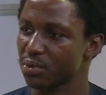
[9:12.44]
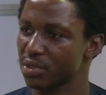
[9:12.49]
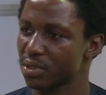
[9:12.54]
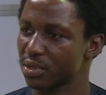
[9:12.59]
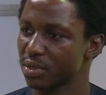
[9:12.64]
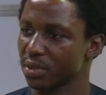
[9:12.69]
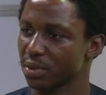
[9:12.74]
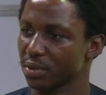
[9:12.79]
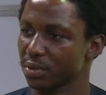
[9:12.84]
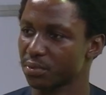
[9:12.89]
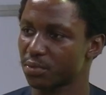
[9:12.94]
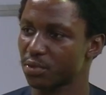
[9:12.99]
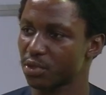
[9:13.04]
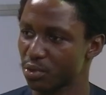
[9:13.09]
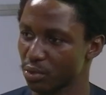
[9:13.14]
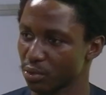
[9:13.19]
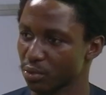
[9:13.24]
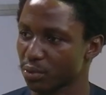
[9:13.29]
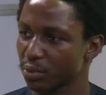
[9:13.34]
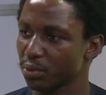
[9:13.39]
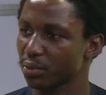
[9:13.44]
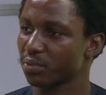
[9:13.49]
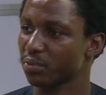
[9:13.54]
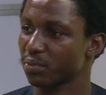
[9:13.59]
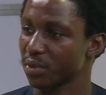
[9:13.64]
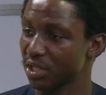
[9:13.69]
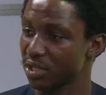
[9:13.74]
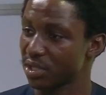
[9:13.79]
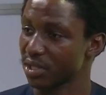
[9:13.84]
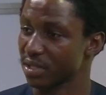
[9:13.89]
the tool,
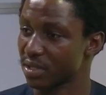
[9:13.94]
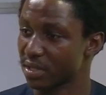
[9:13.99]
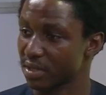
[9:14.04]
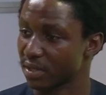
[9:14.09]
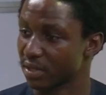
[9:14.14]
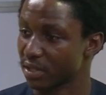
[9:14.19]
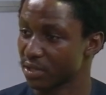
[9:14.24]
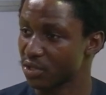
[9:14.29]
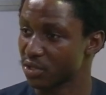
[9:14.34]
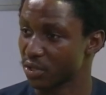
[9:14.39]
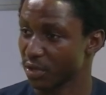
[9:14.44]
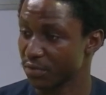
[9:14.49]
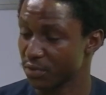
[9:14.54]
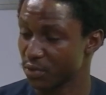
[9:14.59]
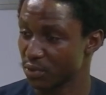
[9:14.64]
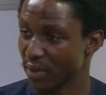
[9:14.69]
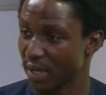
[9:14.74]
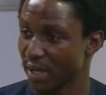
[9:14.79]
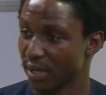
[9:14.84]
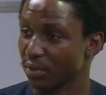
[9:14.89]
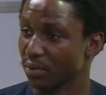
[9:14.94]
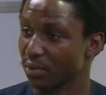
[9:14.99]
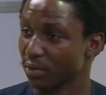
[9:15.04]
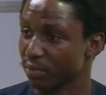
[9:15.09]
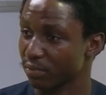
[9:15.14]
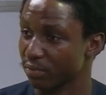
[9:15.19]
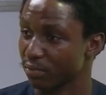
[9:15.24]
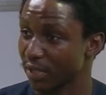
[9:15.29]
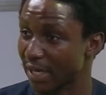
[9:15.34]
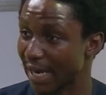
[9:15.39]
which is the software
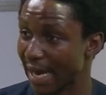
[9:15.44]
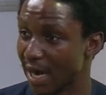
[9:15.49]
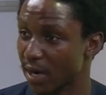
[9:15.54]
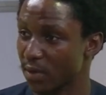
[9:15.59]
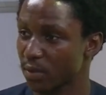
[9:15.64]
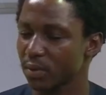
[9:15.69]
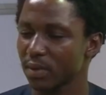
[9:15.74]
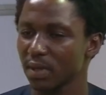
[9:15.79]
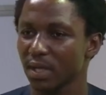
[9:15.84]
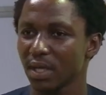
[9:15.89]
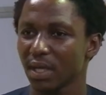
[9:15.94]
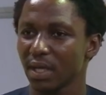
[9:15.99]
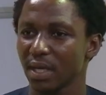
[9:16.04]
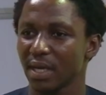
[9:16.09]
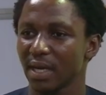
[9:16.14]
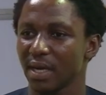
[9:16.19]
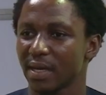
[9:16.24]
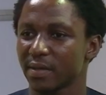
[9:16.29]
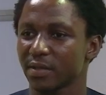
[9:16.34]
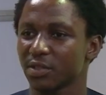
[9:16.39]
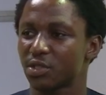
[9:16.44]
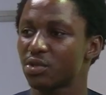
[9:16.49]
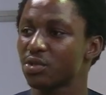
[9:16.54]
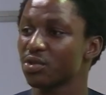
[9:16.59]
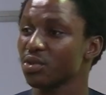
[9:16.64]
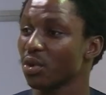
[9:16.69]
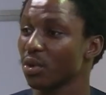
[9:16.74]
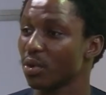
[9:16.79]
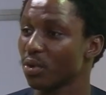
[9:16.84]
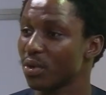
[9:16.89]
now, to
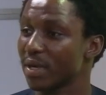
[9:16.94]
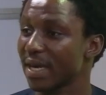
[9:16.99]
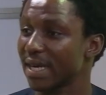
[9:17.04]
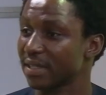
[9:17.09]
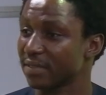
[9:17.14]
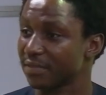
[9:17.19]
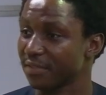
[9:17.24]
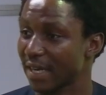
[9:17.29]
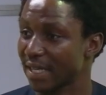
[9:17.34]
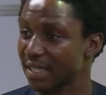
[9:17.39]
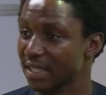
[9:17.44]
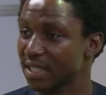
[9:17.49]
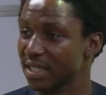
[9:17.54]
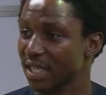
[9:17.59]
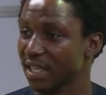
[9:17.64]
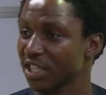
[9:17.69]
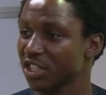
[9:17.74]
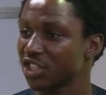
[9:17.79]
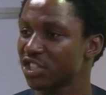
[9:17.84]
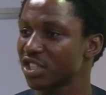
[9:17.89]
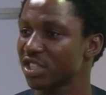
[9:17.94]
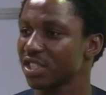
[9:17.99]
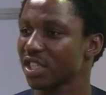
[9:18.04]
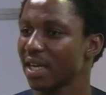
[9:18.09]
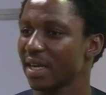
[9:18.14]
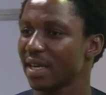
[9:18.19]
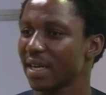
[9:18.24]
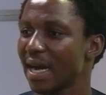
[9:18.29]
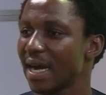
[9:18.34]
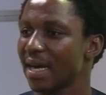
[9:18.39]
your own advantage,
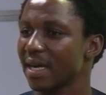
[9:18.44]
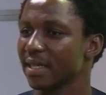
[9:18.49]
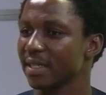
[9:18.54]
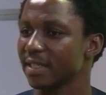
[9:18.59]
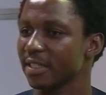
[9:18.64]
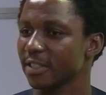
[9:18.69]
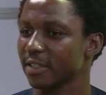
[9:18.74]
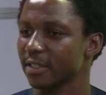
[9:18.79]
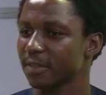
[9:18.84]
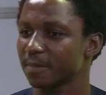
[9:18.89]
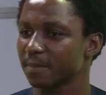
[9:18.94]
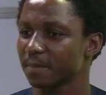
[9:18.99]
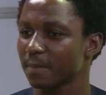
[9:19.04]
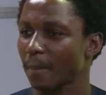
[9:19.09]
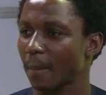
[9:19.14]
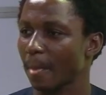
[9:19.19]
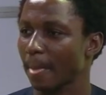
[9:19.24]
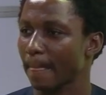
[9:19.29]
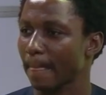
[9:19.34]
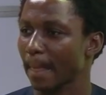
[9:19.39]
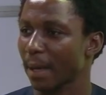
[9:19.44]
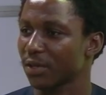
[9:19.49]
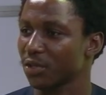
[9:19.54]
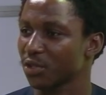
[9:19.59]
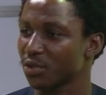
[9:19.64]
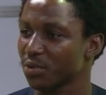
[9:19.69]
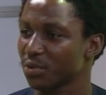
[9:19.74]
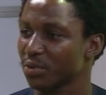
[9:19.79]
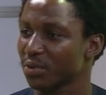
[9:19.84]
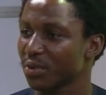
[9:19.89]
and
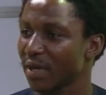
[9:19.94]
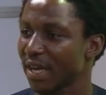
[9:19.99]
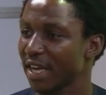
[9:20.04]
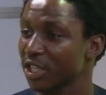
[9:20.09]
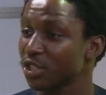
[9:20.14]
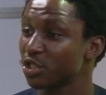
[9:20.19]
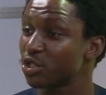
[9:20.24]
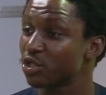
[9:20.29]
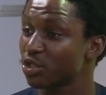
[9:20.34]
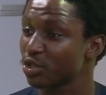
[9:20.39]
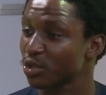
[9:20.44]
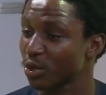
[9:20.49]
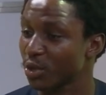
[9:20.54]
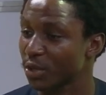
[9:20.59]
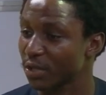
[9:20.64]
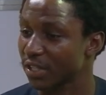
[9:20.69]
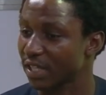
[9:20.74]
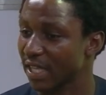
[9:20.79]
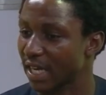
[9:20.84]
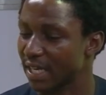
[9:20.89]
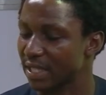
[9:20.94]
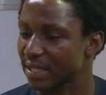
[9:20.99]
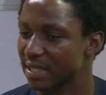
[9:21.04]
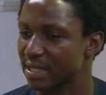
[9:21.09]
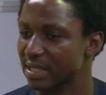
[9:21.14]
you ensure that